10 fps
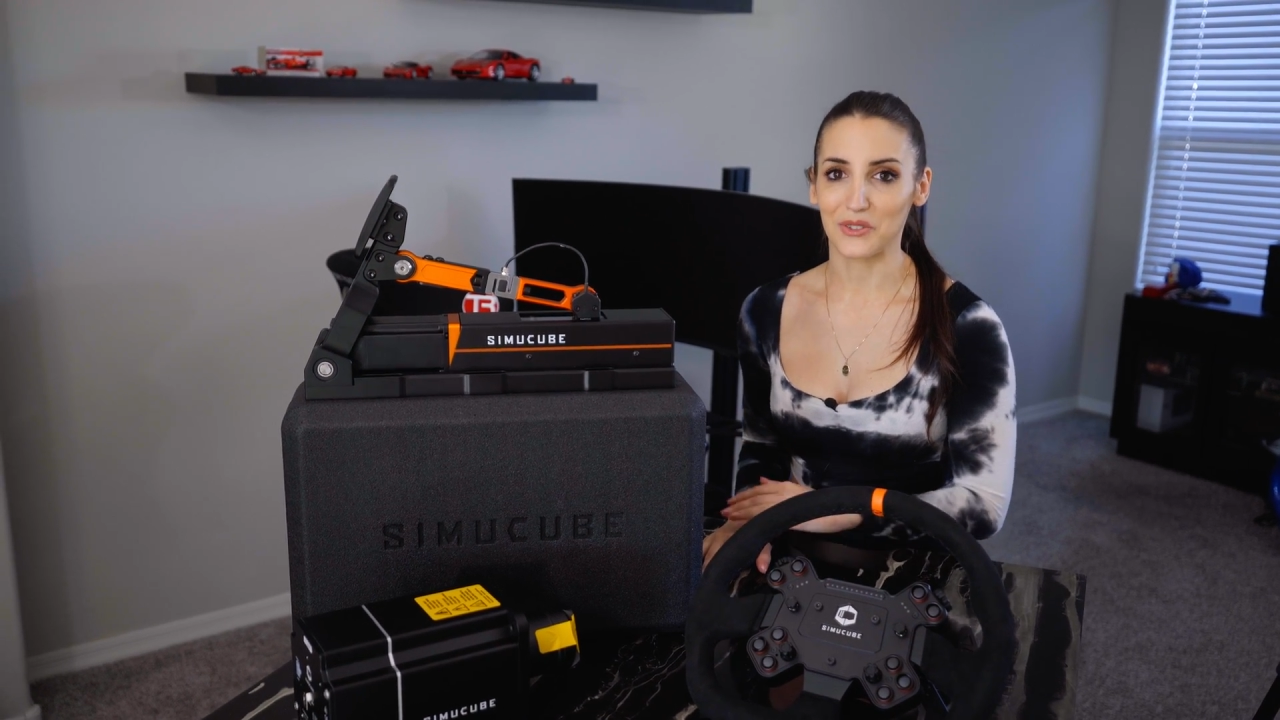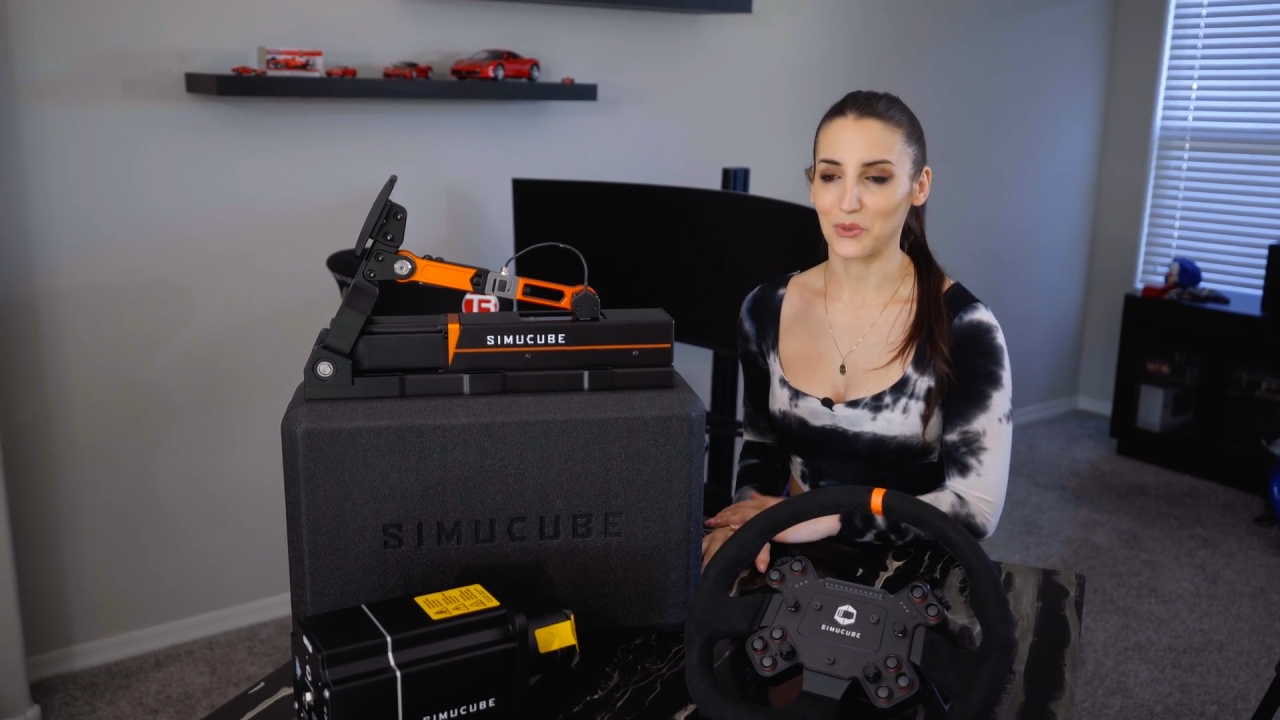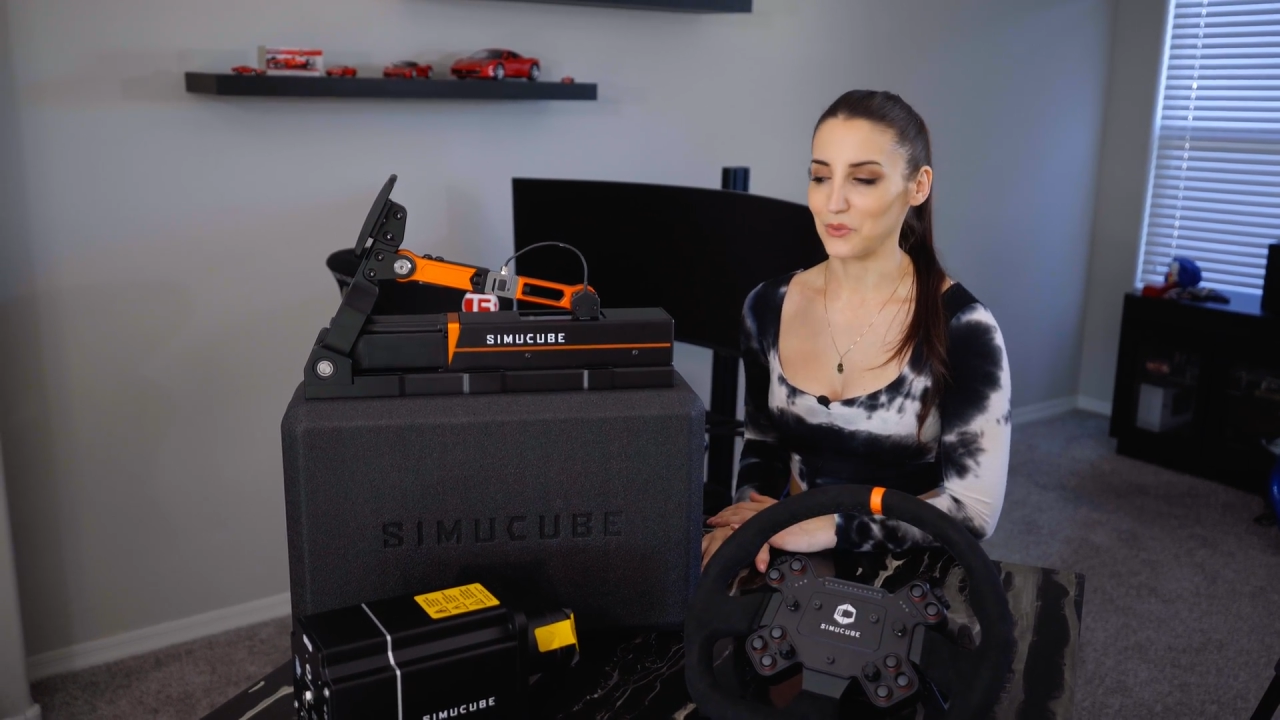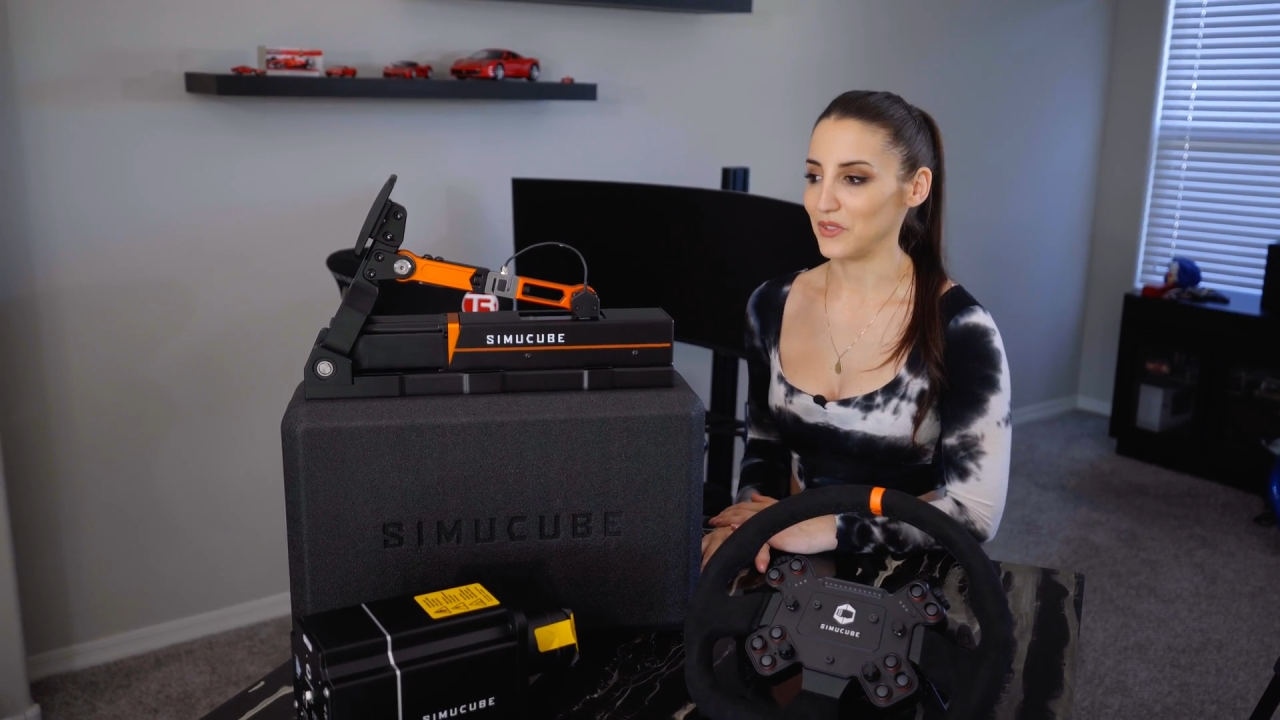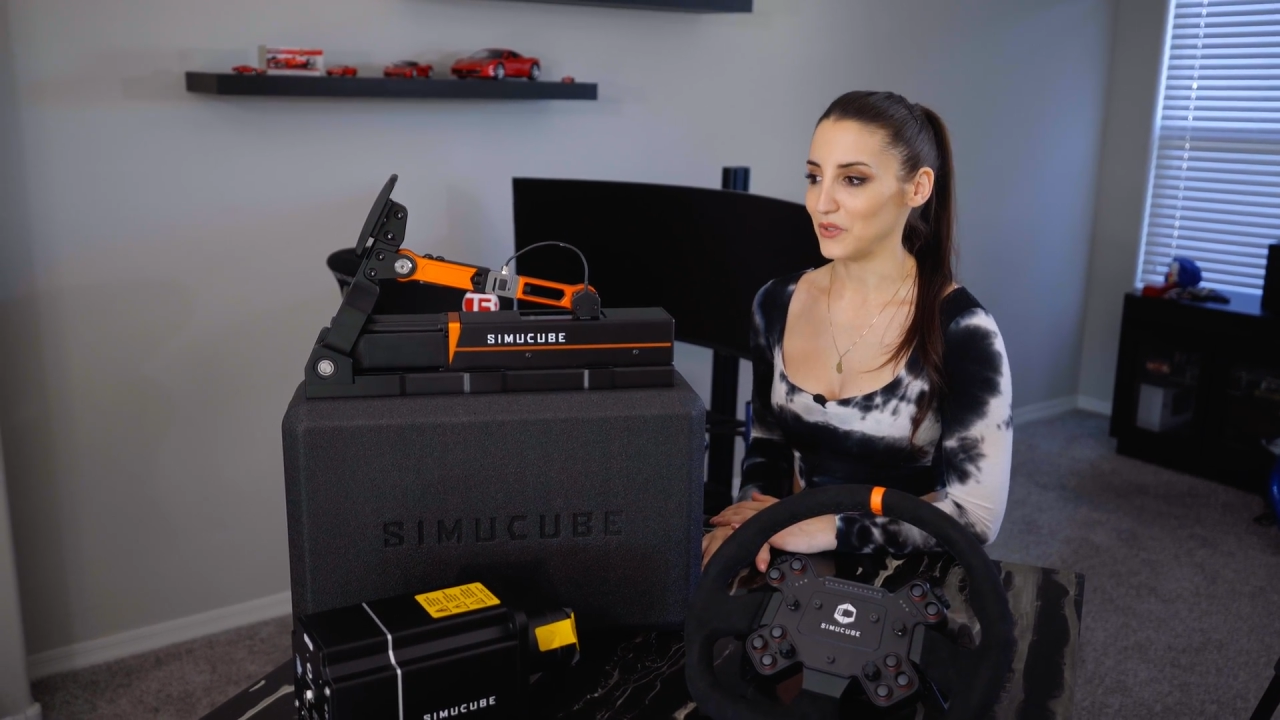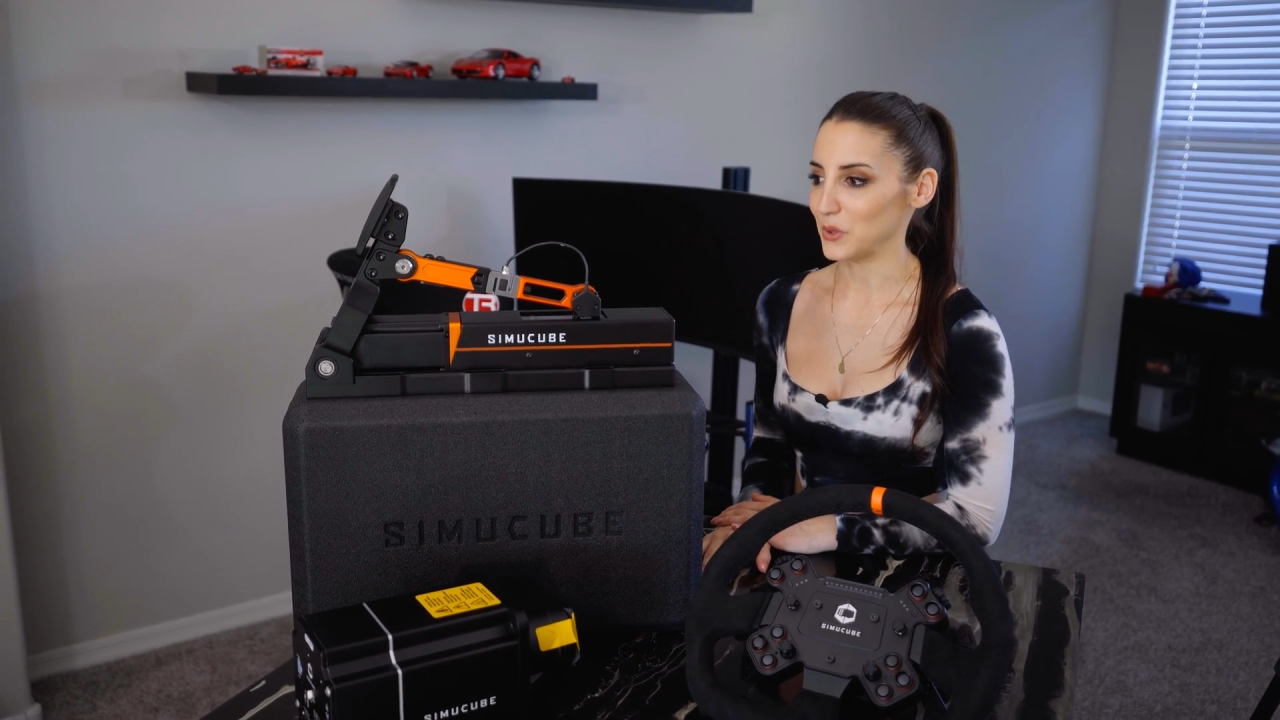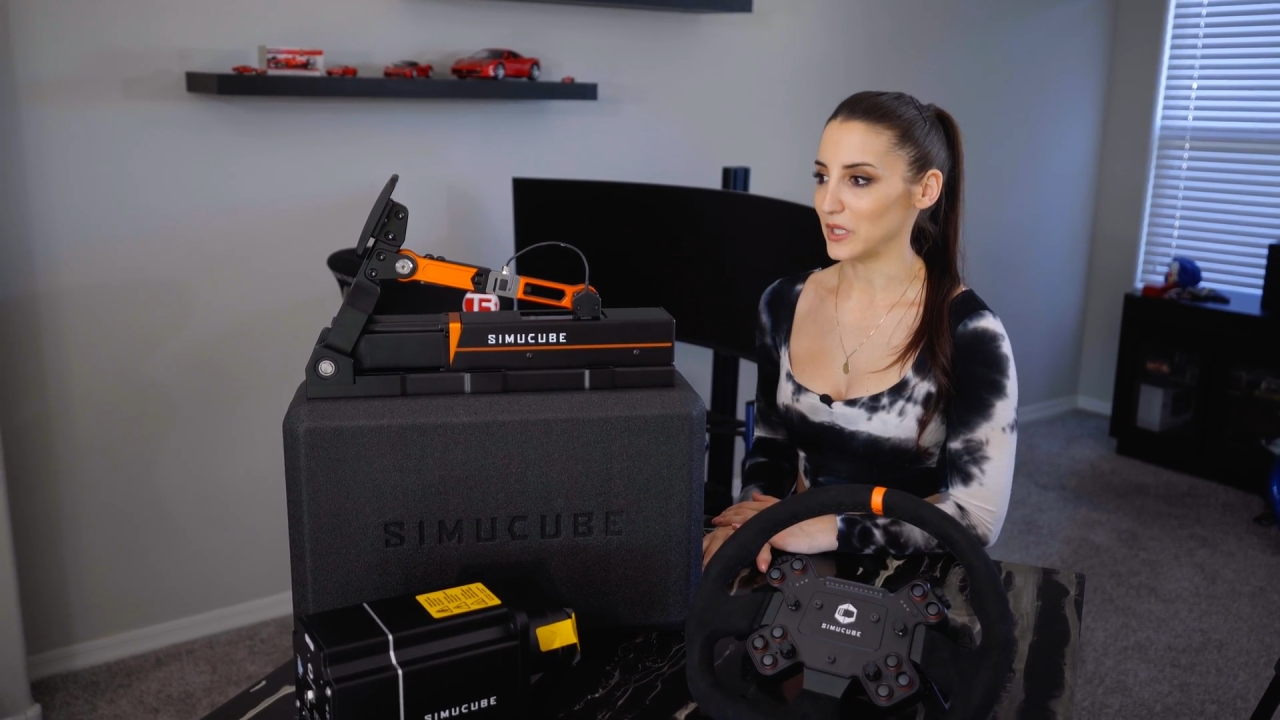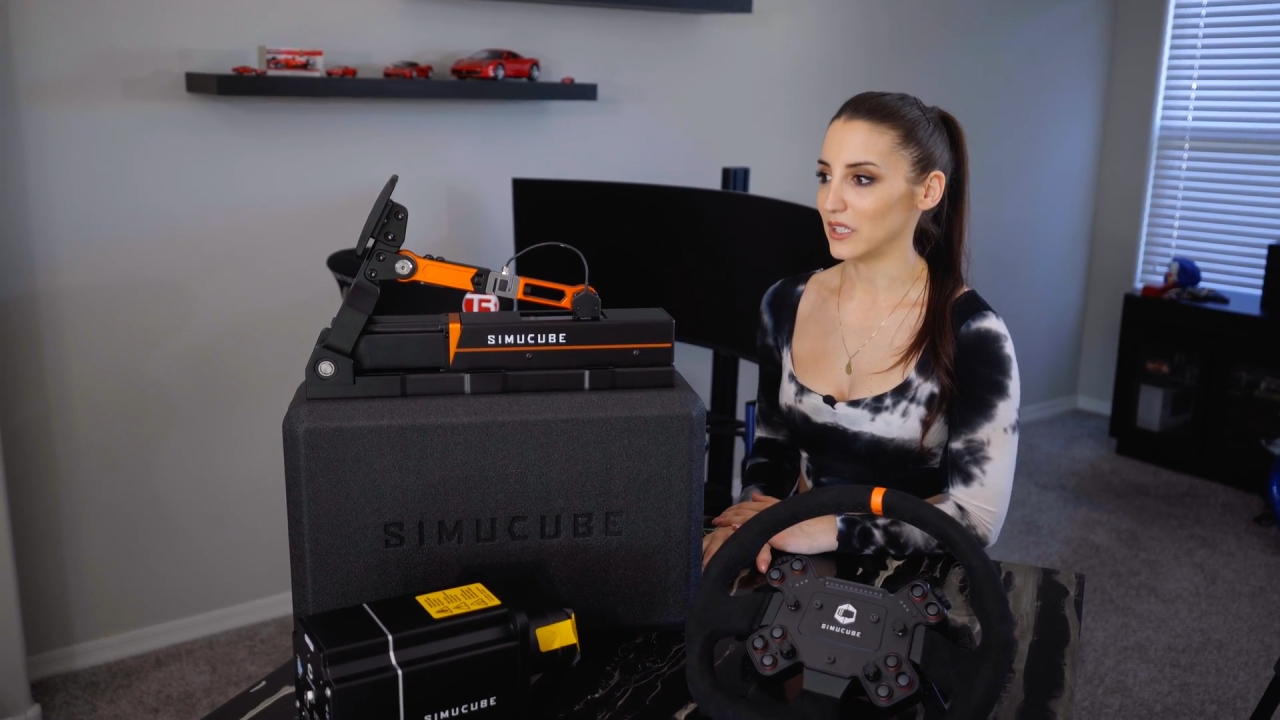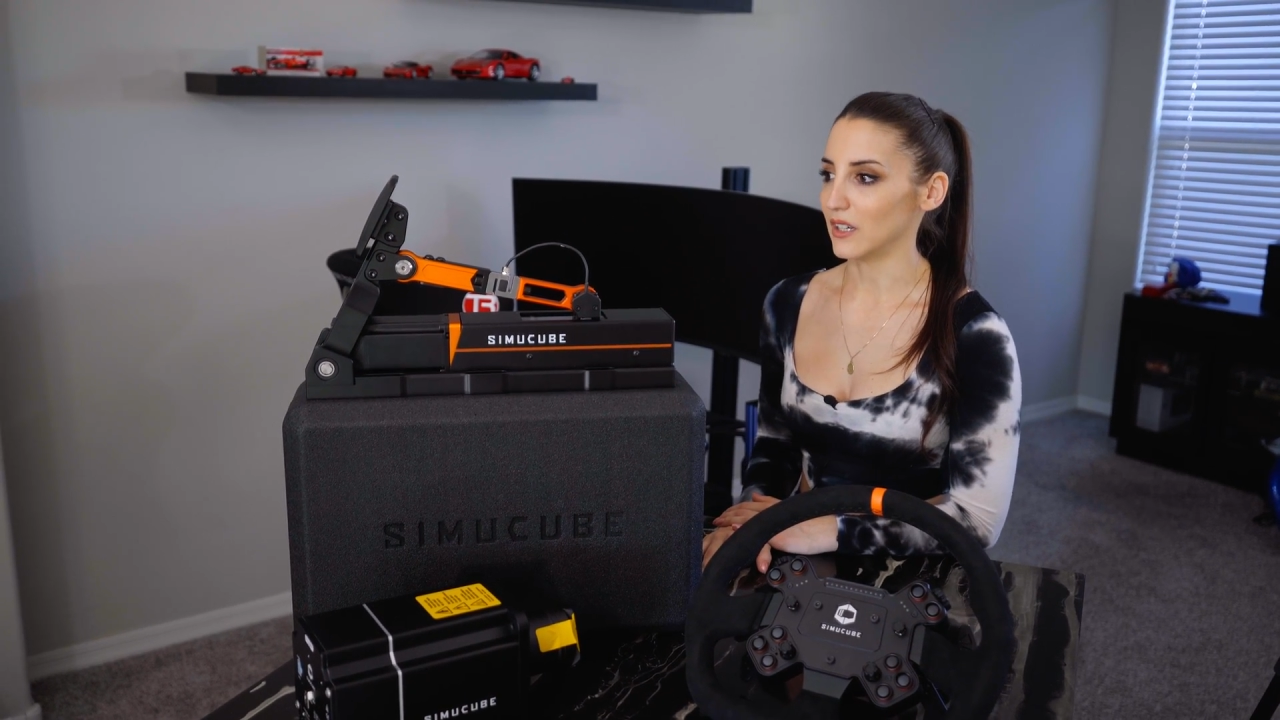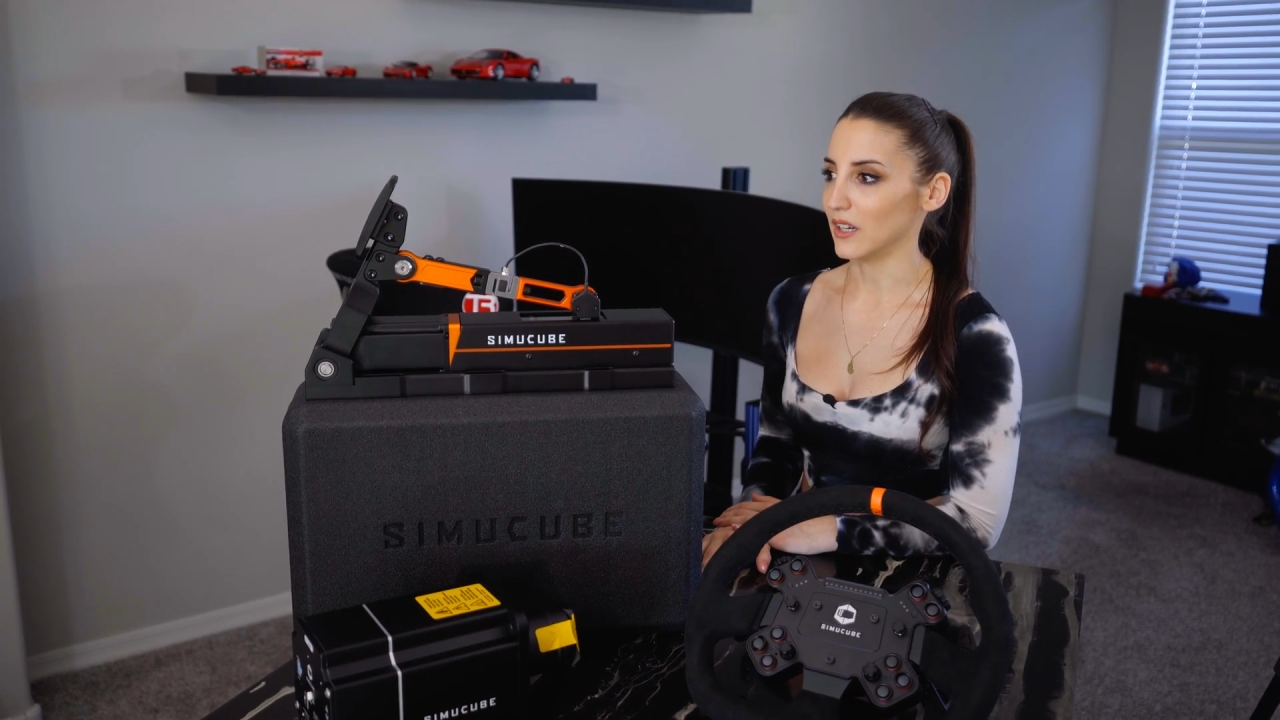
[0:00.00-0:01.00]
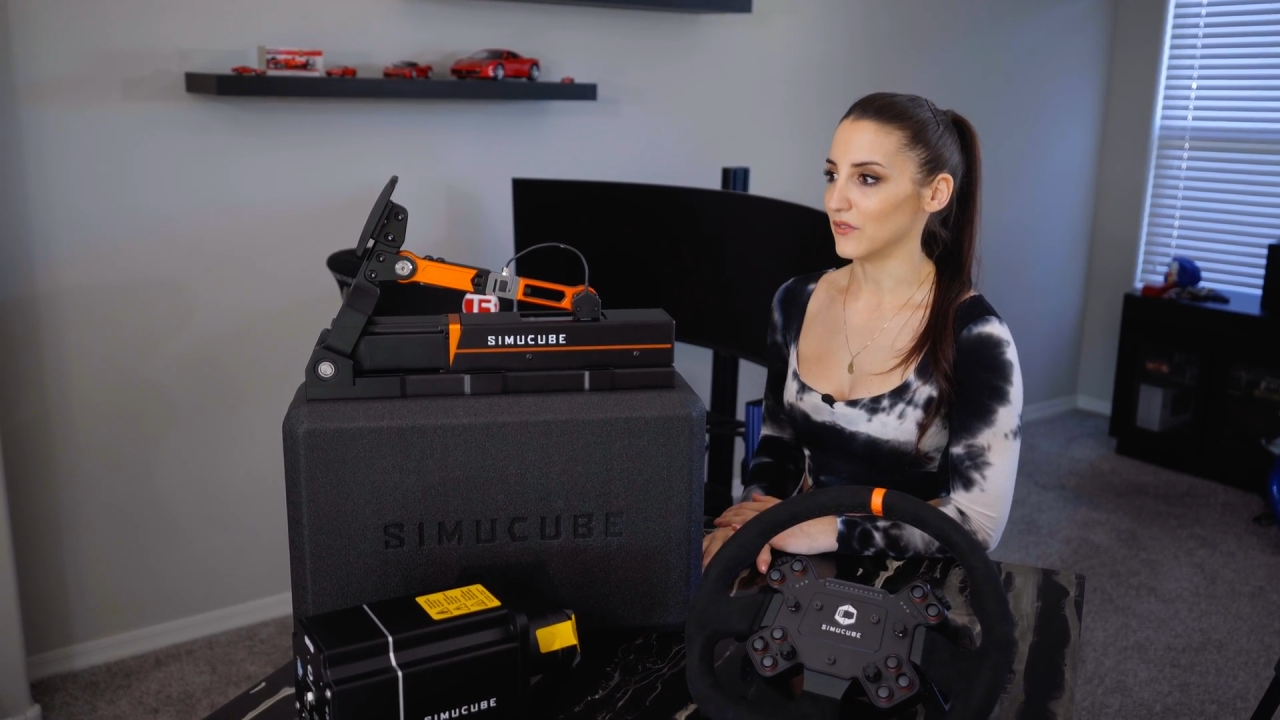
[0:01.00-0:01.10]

to review it